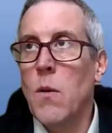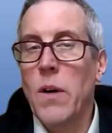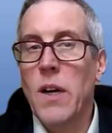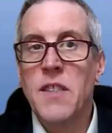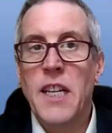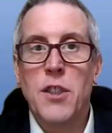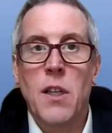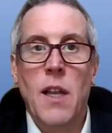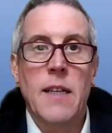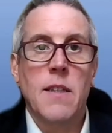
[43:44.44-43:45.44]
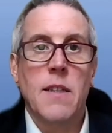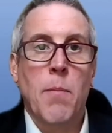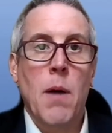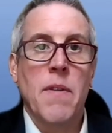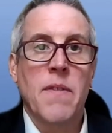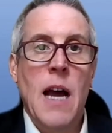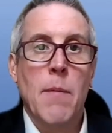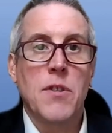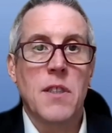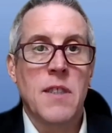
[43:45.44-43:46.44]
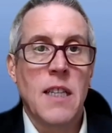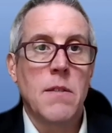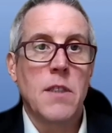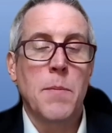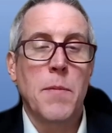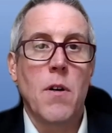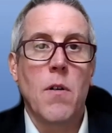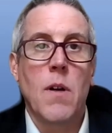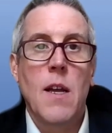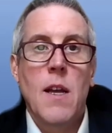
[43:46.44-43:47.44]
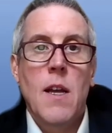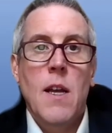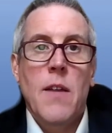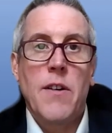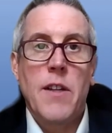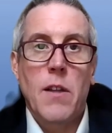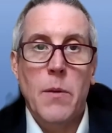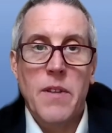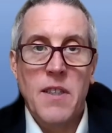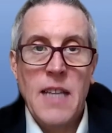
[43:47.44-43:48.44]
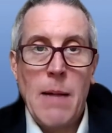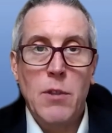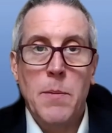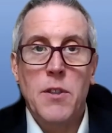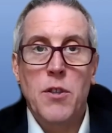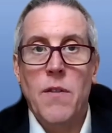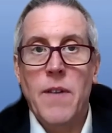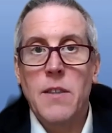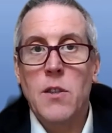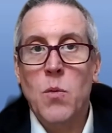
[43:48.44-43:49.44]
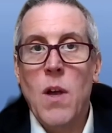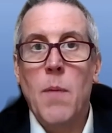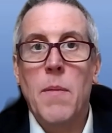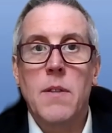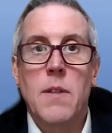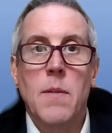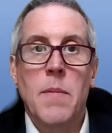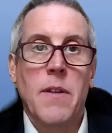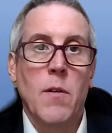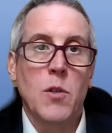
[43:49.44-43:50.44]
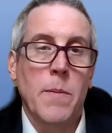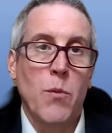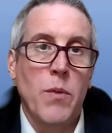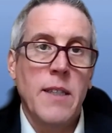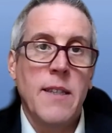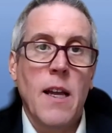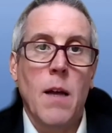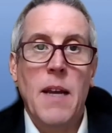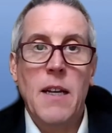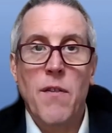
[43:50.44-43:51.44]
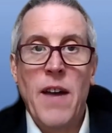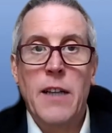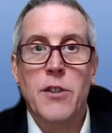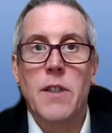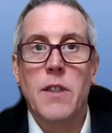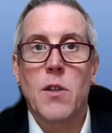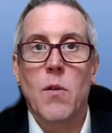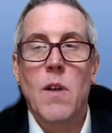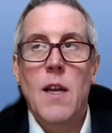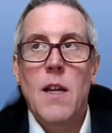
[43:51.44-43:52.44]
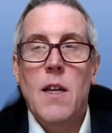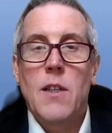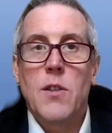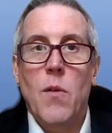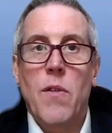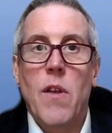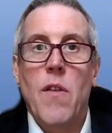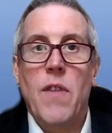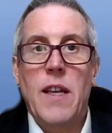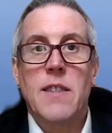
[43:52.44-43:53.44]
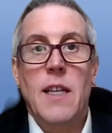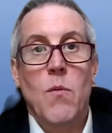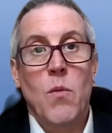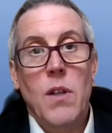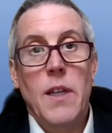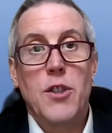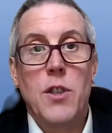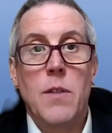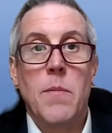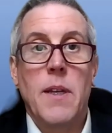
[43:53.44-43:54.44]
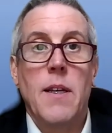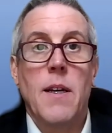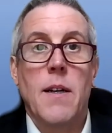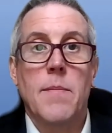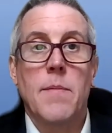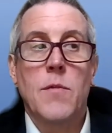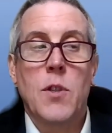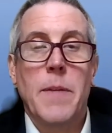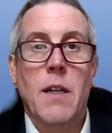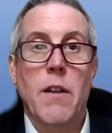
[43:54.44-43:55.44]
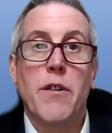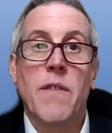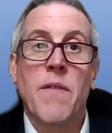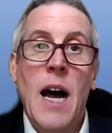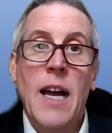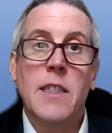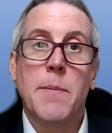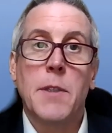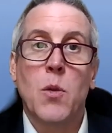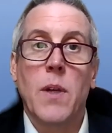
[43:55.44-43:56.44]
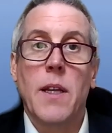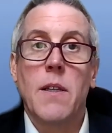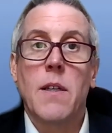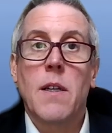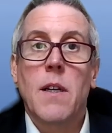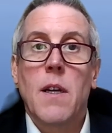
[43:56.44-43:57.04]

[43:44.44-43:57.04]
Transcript: organization like the Department of Commerce, the Census Bureau. They're dealing with establishment surveys as well, but those would be retail, manufacturing. So things that really should be clear divides between